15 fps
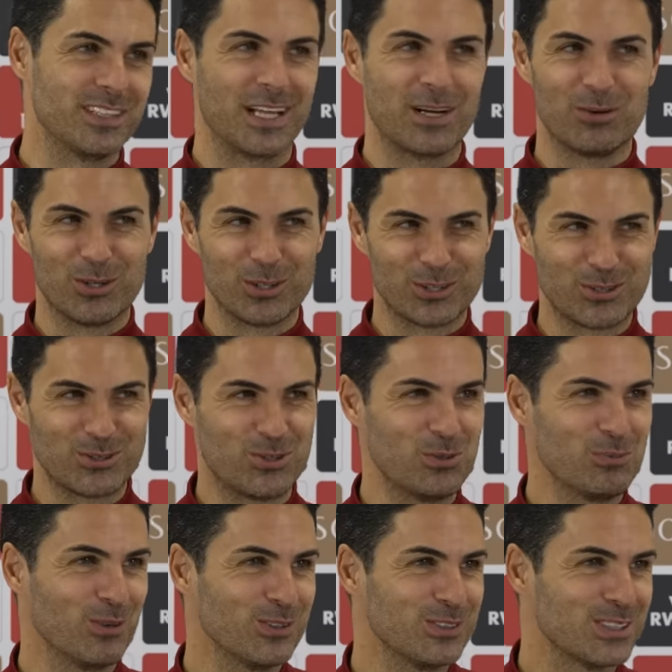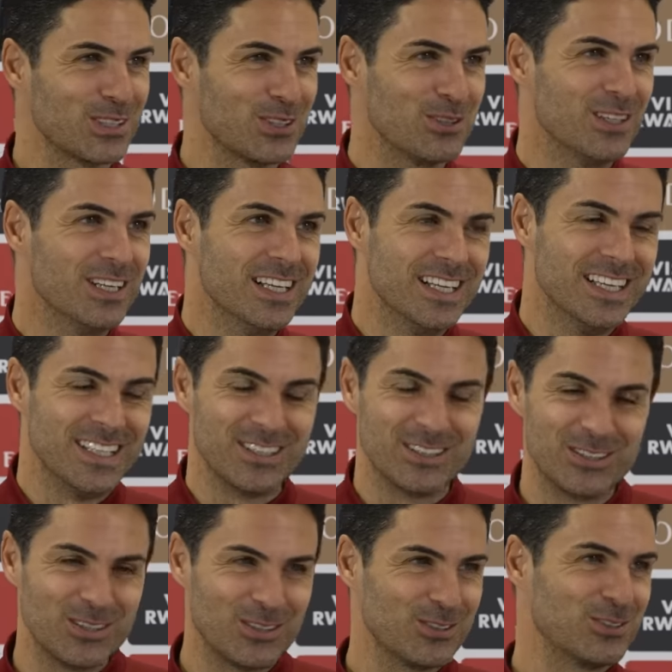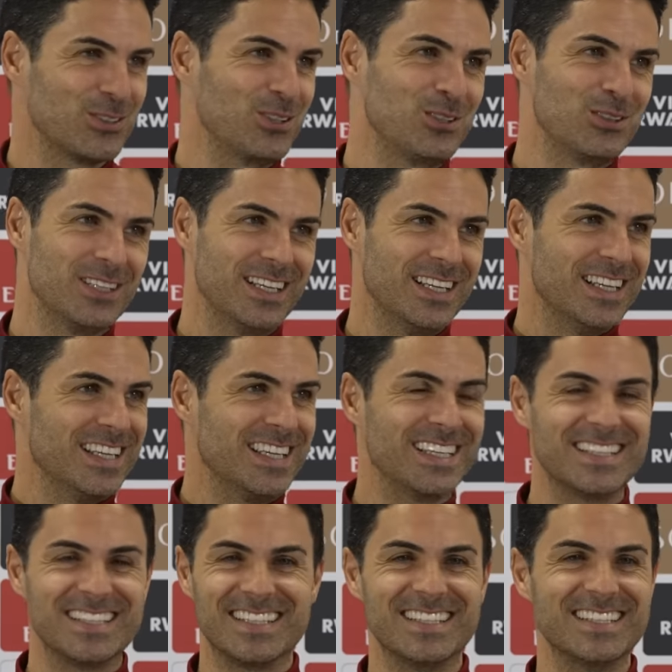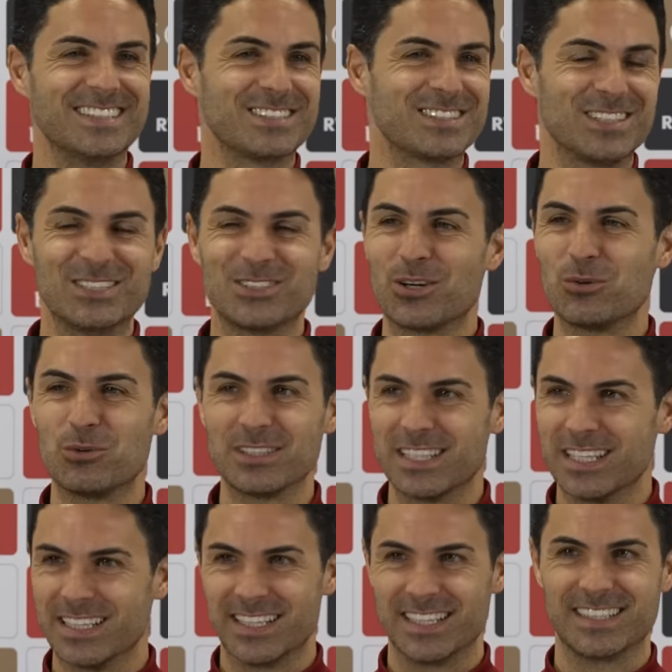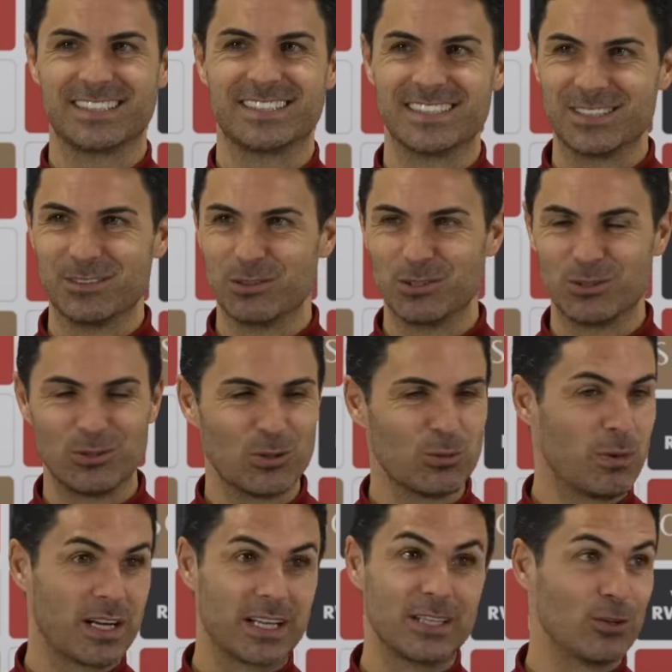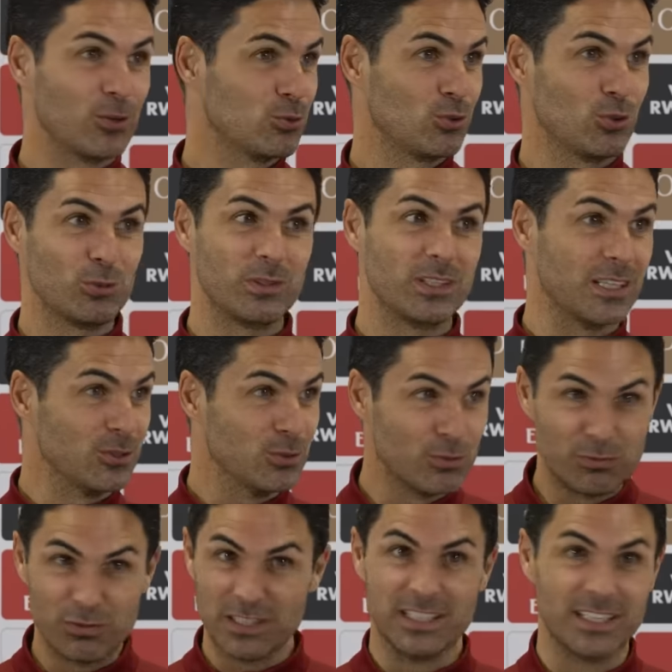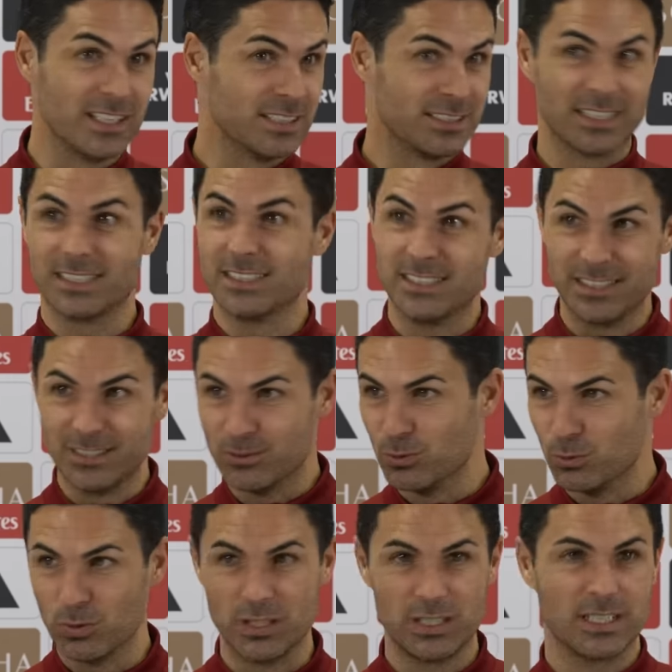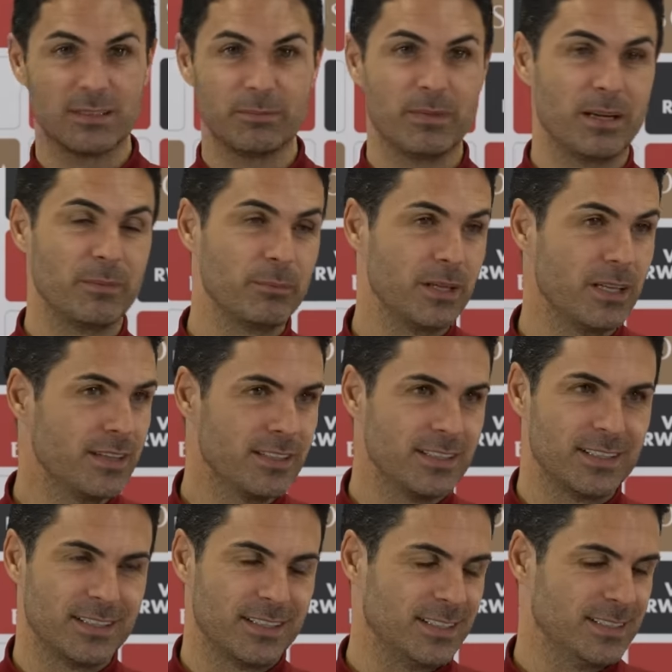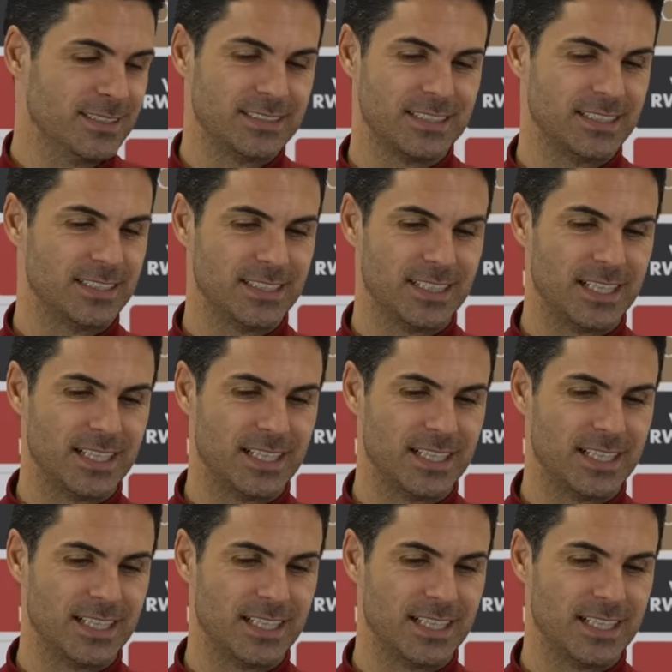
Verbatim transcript: That was two months ago, you know, so it, it's, it's always like that uh, when you look back in October and you feel the necessity to win and, and be there, and, uh,